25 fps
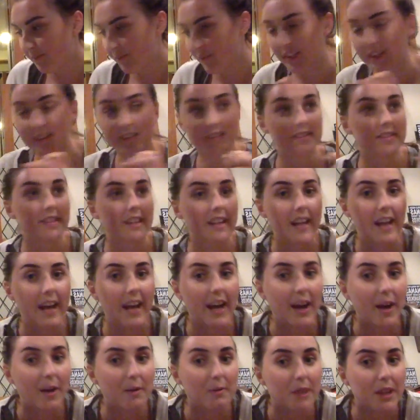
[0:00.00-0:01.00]
Is this going to
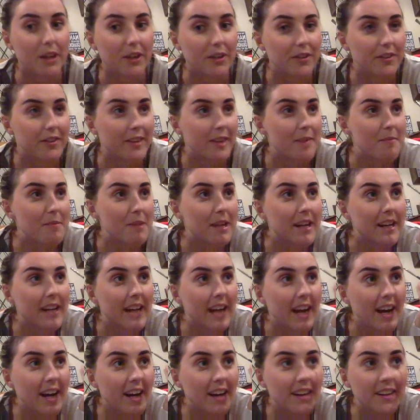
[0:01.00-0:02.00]
help? Can you see better
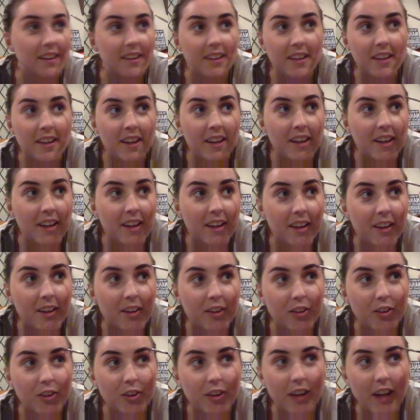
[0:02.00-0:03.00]
now?
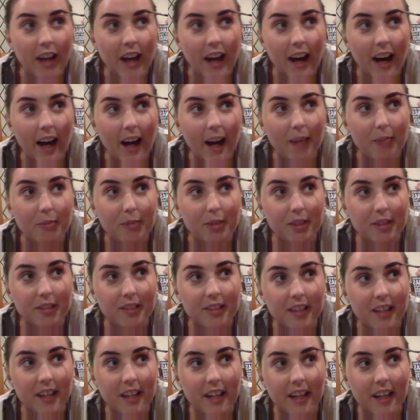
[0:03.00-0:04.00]
So now I'm
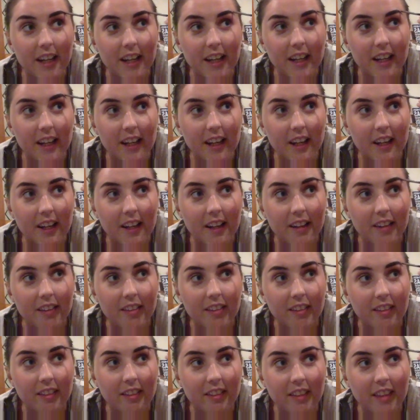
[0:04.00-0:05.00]
just getting
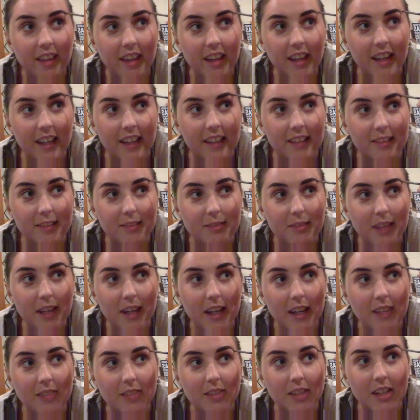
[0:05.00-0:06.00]
the end of my
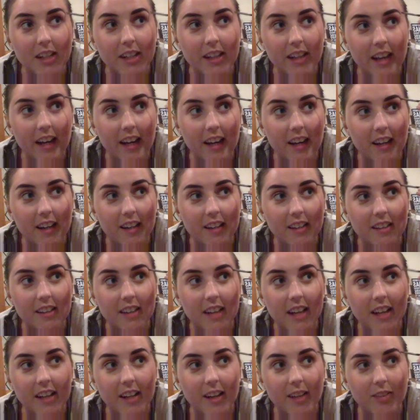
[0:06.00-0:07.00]
eyebrow
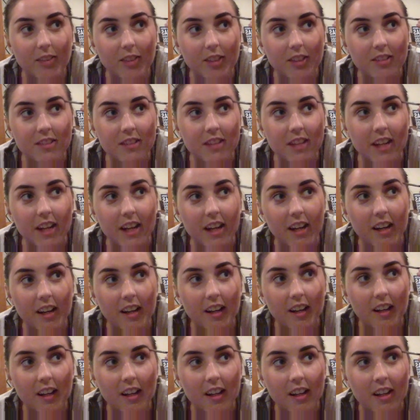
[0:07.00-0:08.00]
and I'm just going to
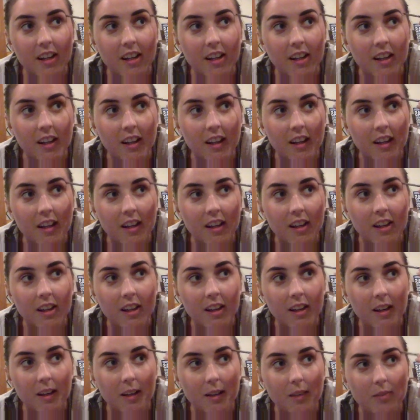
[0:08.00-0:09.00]

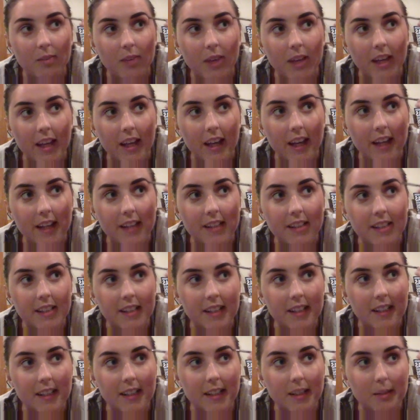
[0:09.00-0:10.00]
make it a
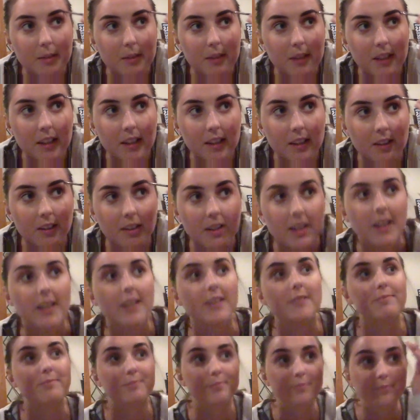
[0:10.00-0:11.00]
teeny bit
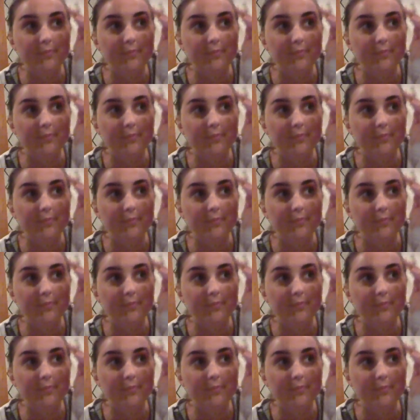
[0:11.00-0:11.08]
longer.